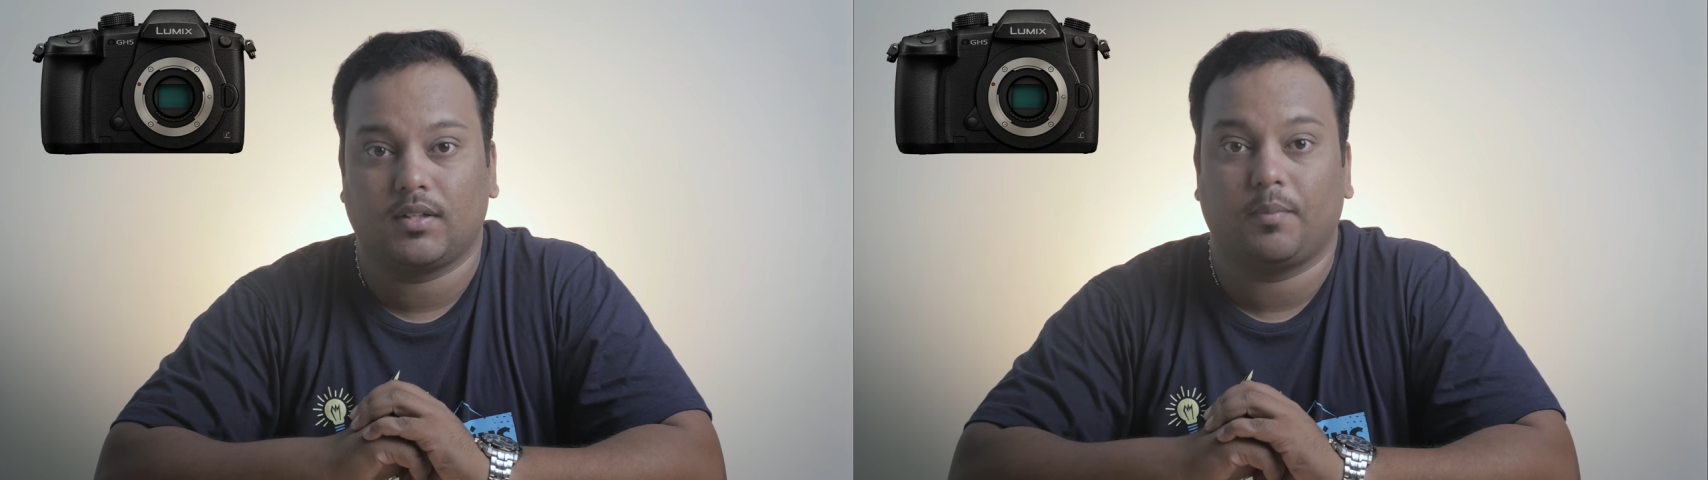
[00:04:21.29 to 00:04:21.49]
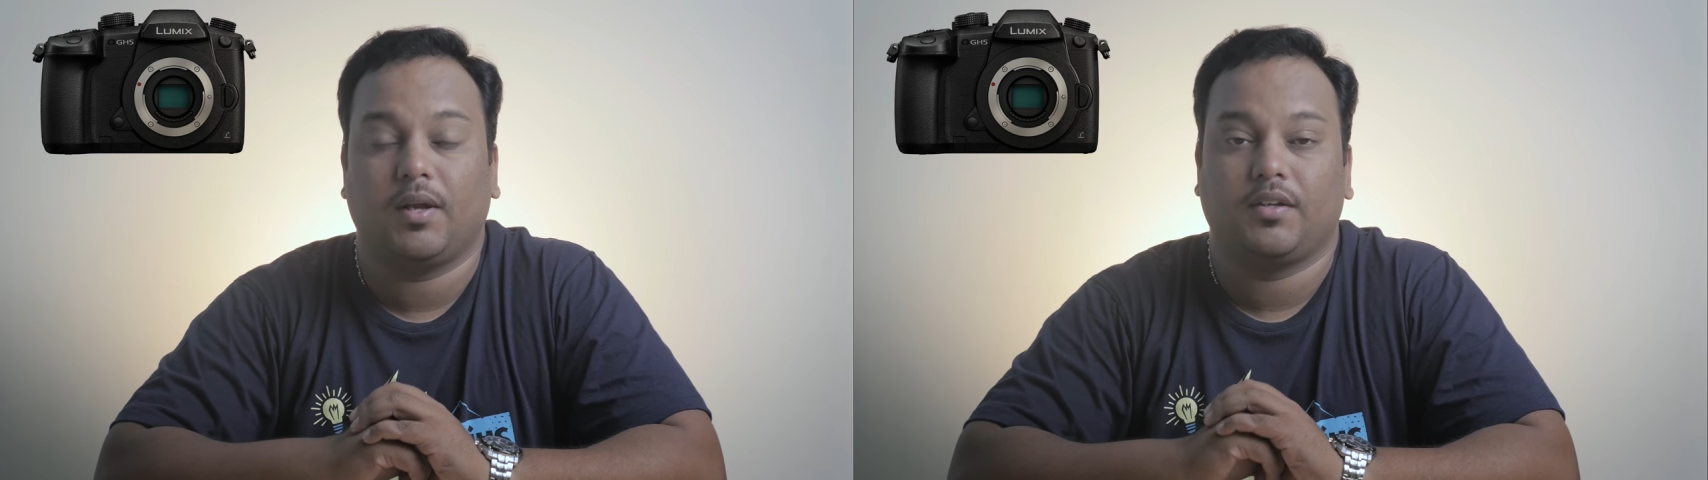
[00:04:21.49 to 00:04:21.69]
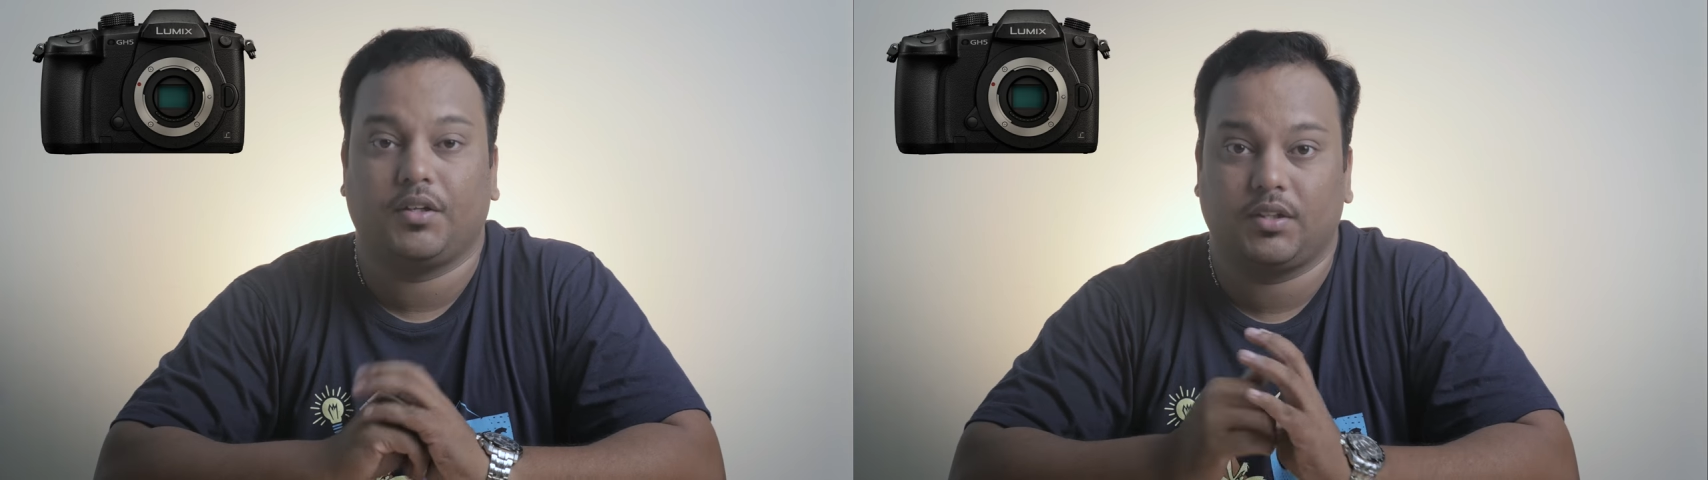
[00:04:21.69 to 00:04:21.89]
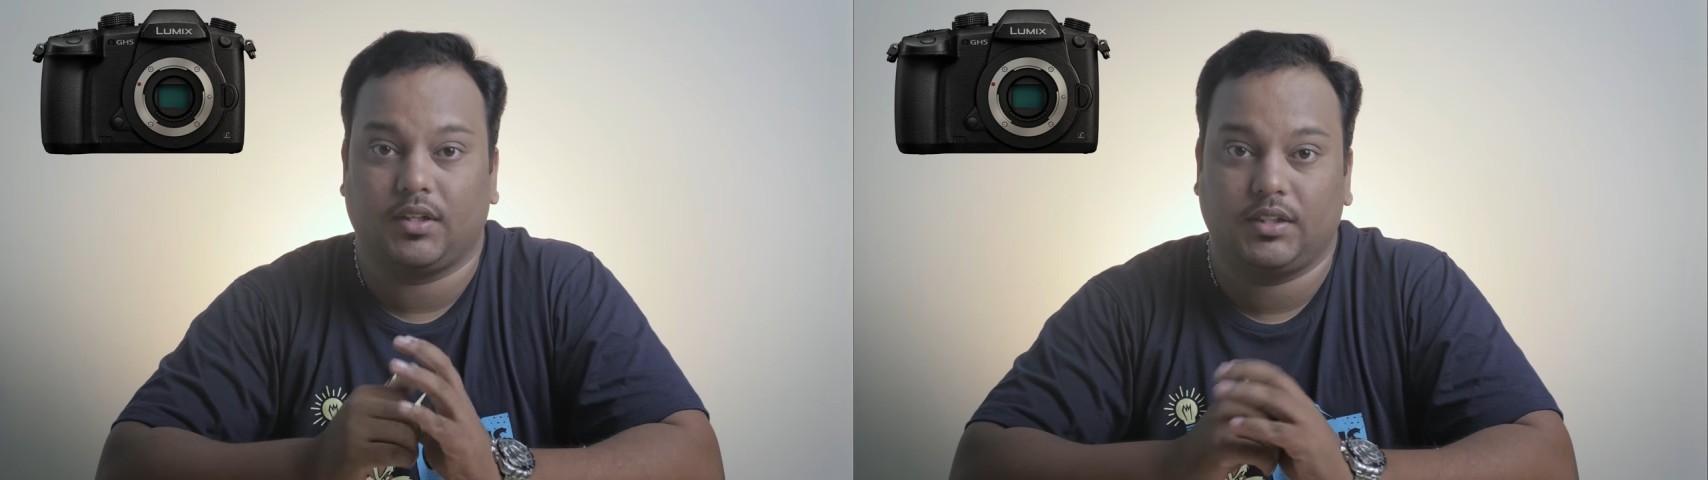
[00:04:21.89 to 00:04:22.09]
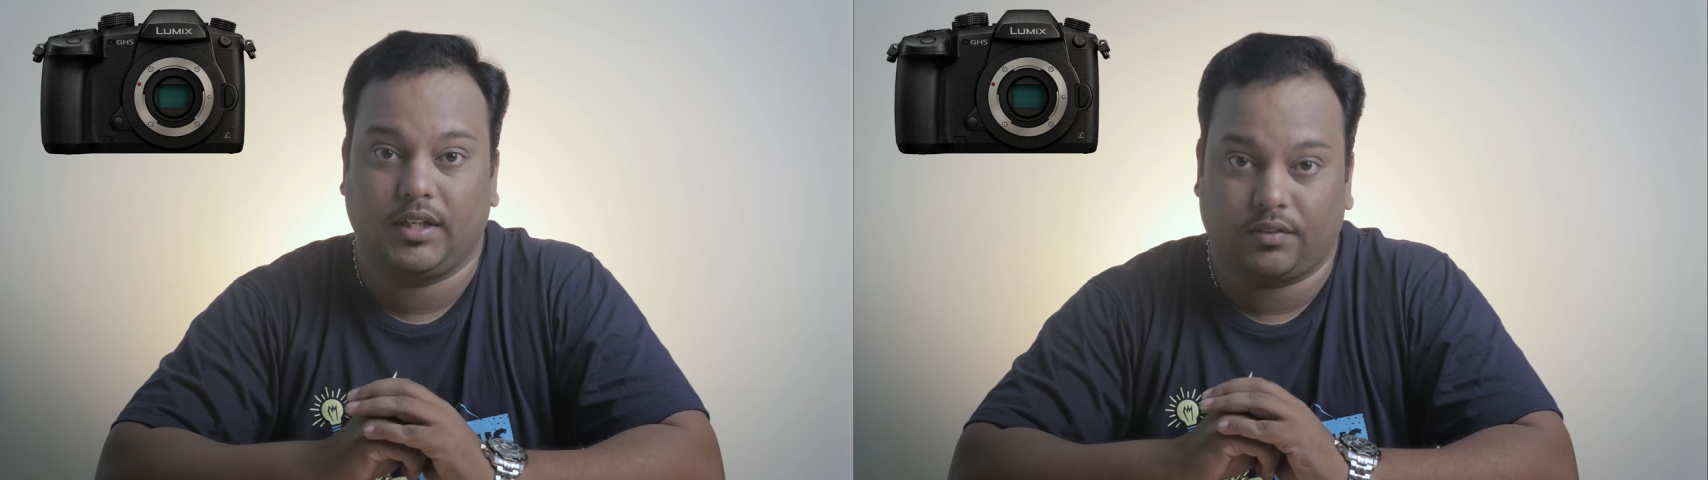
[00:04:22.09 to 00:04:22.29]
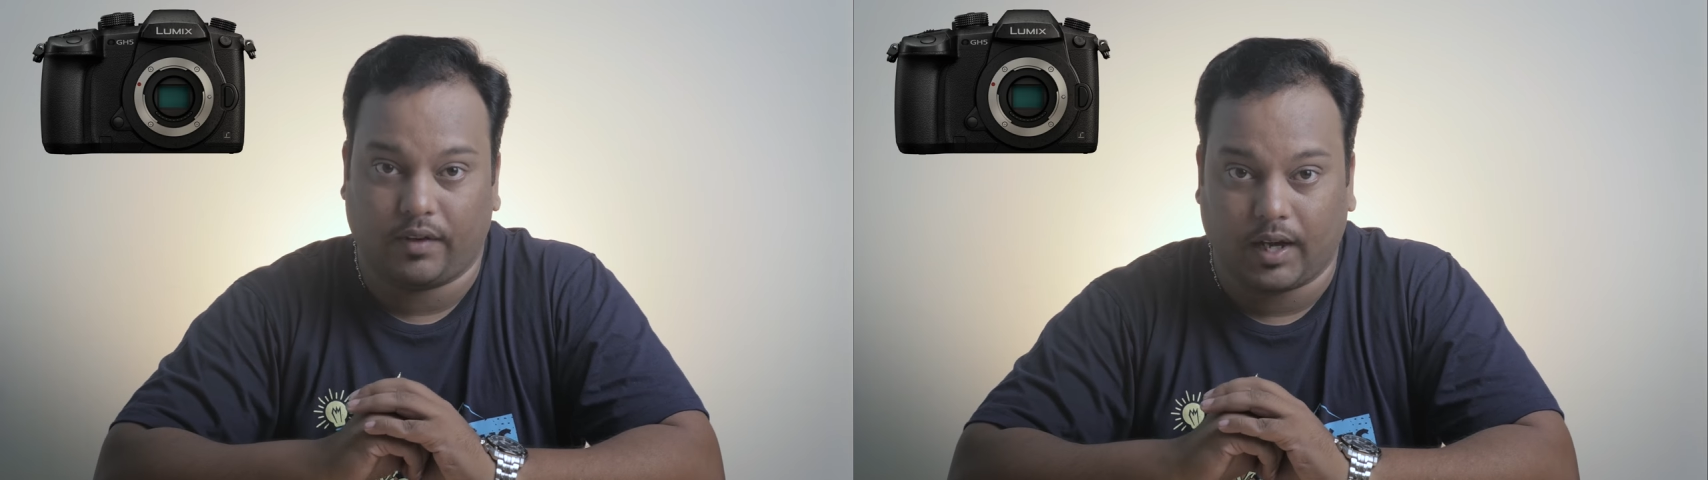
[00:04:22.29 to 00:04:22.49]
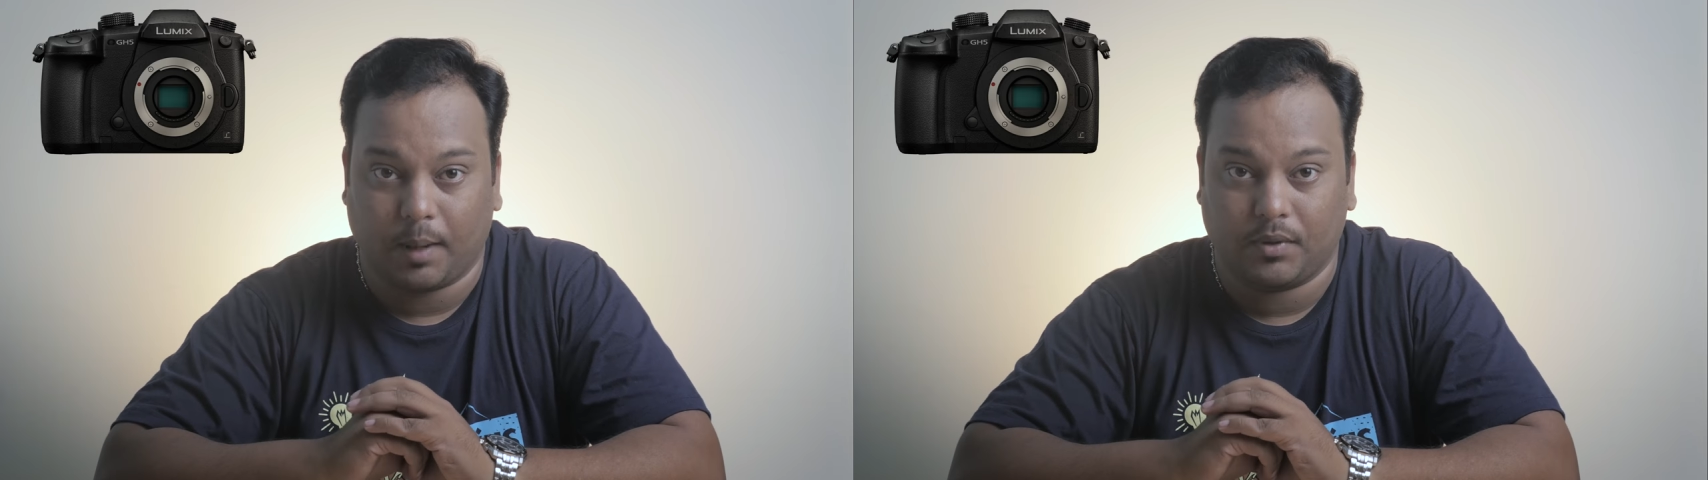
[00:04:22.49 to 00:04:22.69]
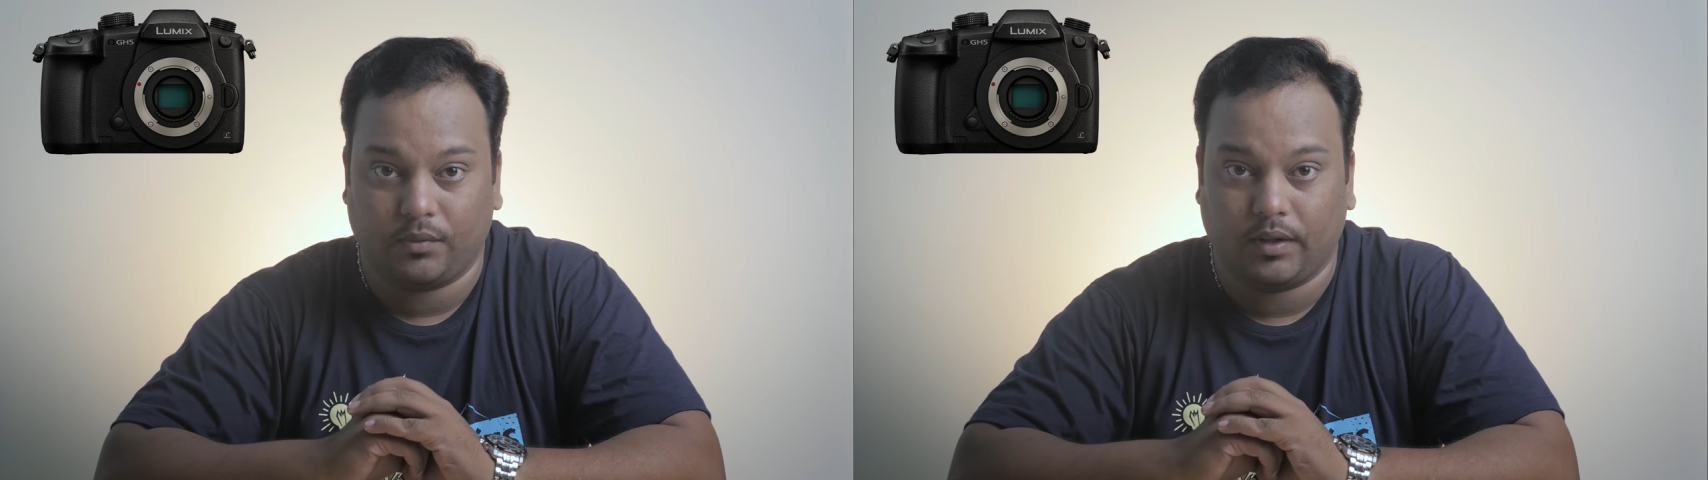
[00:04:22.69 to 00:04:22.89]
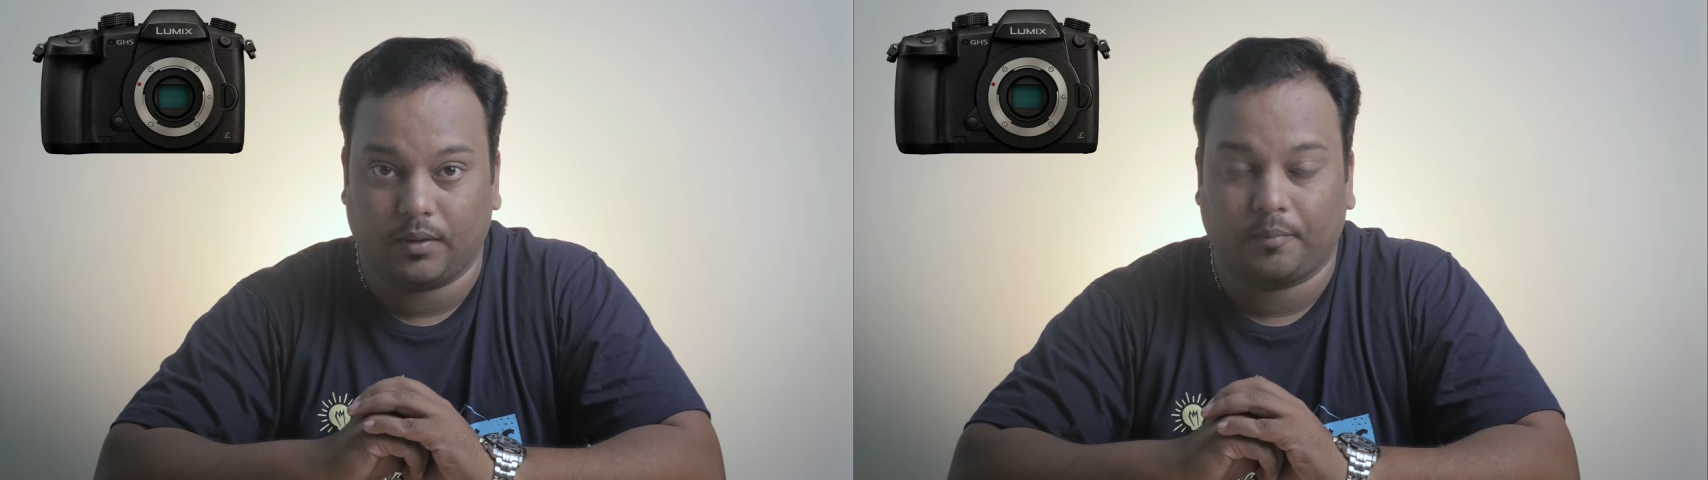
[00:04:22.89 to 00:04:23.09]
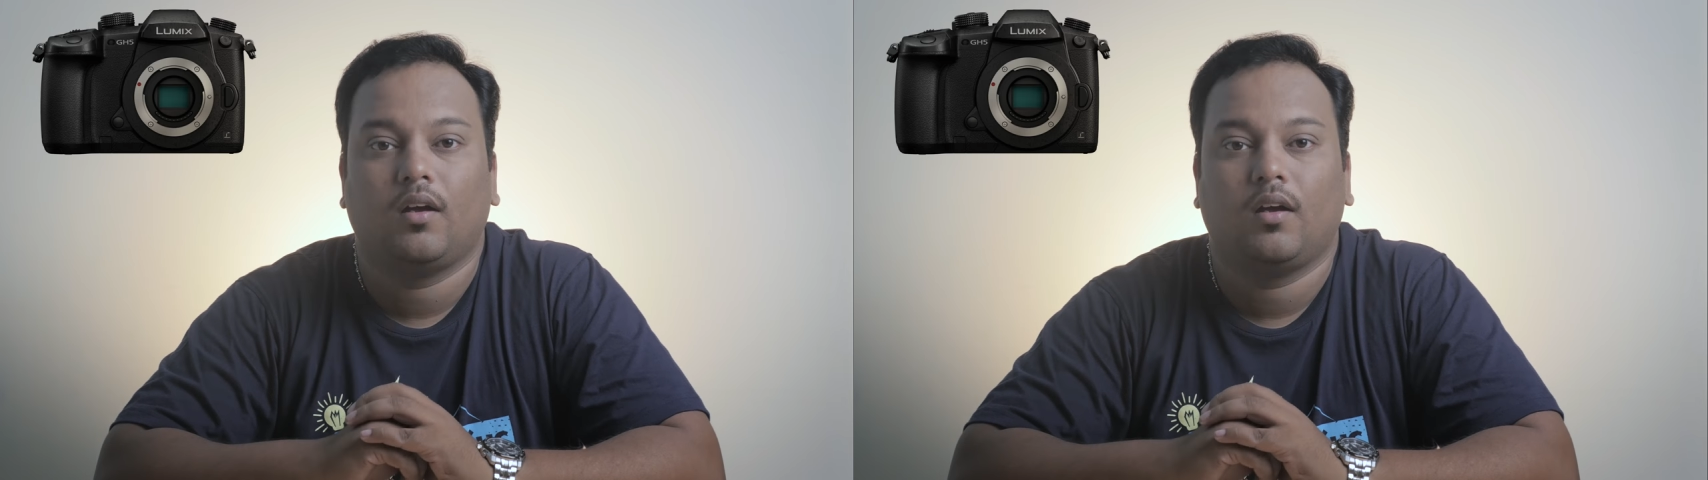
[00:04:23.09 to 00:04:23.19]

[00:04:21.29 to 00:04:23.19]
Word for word: stabilization that G H five comes with.